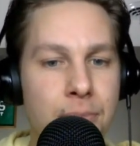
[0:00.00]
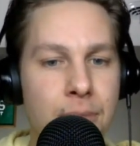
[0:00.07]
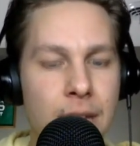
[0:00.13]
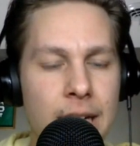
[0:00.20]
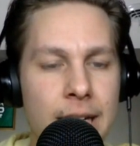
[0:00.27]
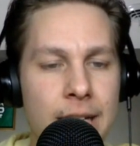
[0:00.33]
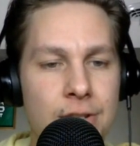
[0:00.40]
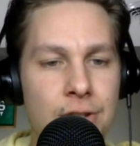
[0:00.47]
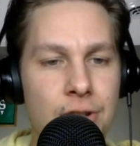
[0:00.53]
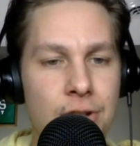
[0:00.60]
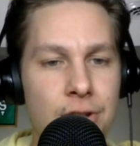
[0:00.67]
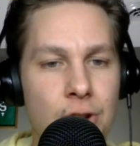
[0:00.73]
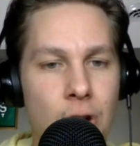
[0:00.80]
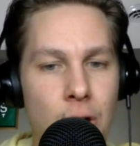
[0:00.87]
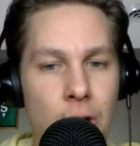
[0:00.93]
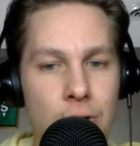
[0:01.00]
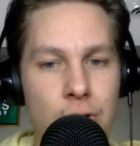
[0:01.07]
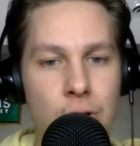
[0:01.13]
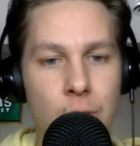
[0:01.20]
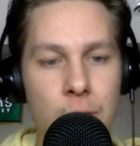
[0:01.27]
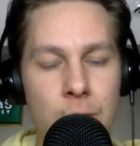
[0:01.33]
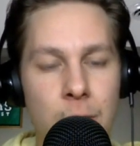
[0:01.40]
against the Stars, so
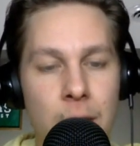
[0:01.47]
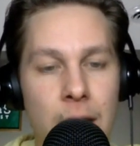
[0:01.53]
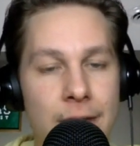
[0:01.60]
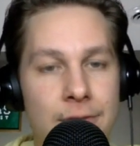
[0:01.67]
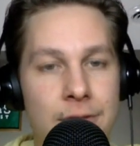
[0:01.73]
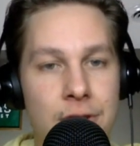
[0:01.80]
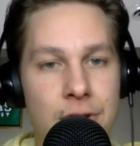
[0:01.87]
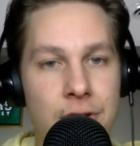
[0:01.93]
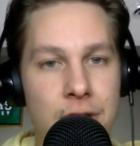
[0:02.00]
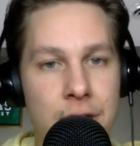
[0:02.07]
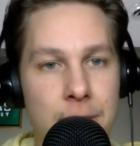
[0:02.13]
we will have to see.